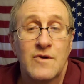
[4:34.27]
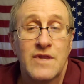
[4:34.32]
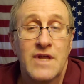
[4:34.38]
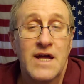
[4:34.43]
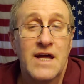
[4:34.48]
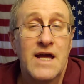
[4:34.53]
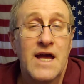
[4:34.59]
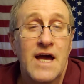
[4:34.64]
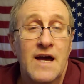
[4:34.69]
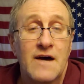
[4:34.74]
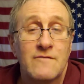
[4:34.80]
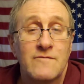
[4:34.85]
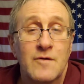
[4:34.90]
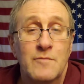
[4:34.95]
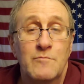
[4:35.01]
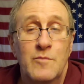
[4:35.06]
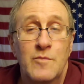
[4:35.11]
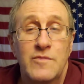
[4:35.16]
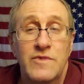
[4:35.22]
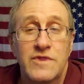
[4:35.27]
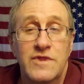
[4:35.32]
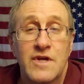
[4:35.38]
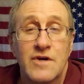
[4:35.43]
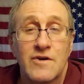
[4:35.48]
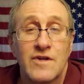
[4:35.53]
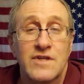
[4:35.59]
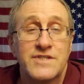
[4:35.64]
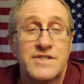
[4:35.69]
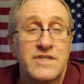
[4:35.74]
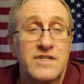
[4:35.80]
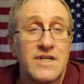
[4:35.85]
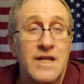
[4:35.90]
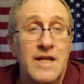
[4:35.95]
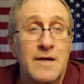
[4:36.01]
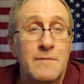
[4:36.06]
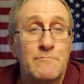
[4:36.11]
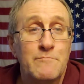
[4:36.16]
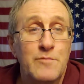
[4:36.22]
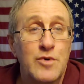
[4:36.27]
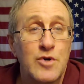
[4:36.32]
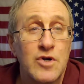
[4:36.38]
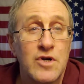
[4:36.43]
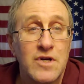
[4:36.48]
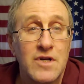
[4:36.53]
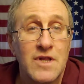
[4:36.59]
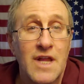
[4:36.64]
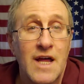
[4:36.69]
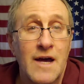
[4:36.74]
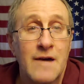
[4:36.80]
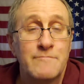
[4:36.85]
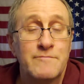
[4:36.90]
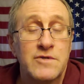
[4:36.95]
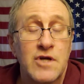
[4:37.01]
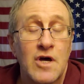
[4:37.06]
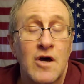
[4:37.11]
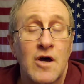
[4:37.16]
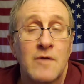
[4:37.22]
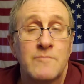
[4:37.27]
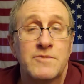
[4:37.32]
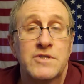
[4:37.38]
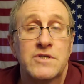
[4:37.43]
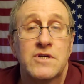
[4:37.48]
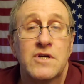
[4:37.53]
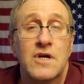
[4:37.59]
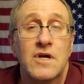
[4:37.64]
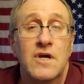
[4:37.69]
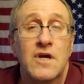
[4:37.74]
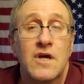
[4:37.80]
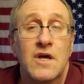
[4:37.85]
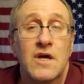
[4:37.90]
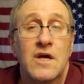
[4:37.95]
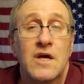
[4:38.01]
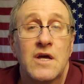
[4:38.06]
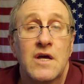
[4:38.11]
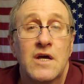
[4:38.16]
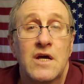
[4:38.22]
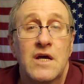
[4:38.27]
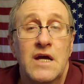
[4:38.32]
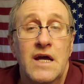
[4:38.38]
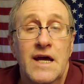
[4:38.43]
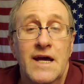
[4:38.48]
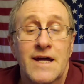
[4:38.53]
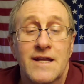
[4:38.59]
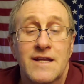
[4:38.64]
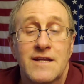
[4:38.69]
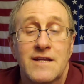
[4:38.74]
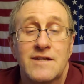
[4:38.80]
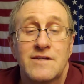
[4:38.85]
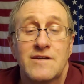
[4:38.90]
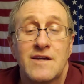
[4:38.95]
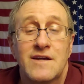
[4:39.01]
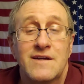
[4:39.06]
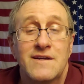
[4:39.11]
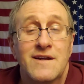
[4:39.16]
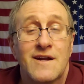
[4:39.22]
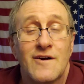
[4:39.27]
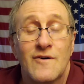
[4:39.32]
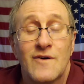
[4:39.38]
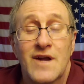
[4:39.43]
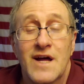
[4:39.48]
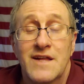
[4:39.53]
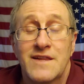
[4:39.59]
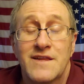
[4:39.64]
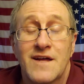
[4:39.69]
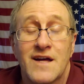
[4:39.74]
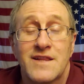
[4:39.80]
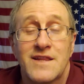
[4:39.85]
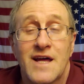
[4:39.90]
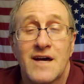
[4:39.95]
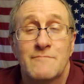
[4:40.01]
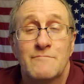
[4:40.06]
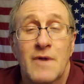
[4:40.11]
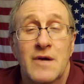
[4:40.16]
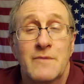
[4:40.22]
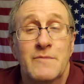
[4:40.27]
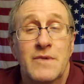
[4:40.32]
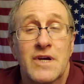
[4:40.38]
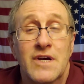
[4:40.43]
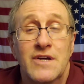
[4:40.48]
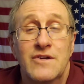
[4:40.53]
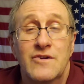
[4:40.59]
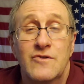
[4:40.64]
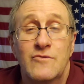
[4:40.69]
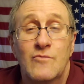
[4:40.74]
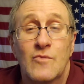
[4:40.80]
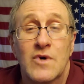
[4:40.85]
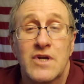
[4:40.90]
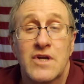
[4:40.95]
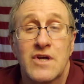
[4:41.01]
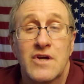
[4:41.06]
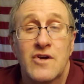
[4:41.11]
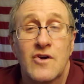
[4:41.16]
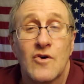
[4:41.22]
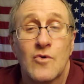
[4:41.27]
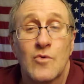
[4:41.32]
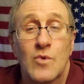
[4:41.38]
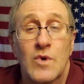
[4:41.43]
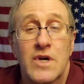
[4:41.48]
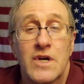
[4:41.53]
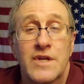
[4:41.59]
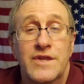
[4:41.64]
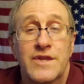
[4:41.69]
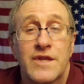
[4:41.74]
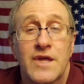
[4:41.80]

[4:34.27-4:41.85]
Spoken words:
They have their slim book laptops, and and I thought that might be a good one to go with.